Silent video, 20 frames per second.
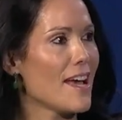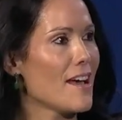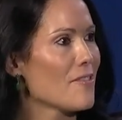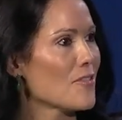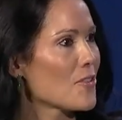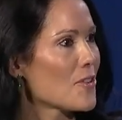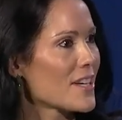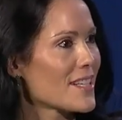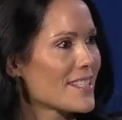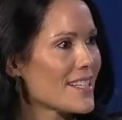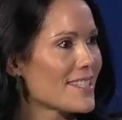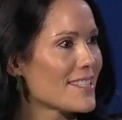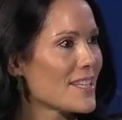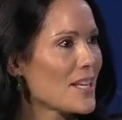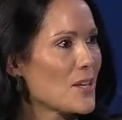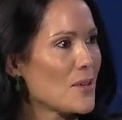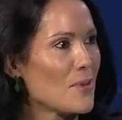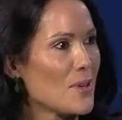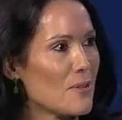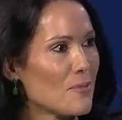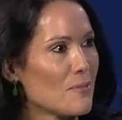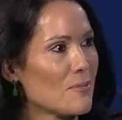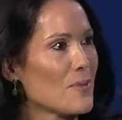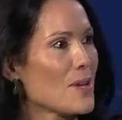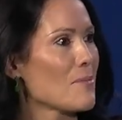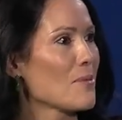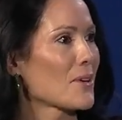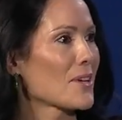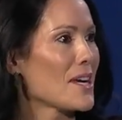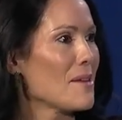ever existed when we
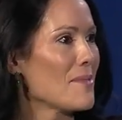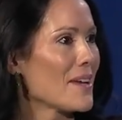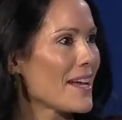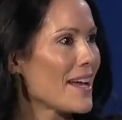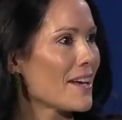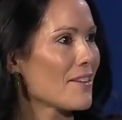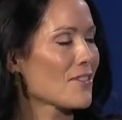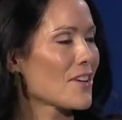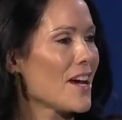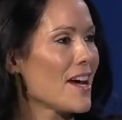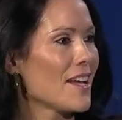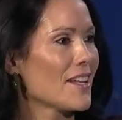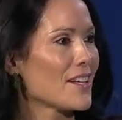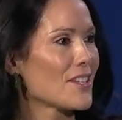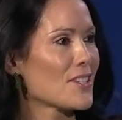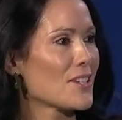were coming out of college,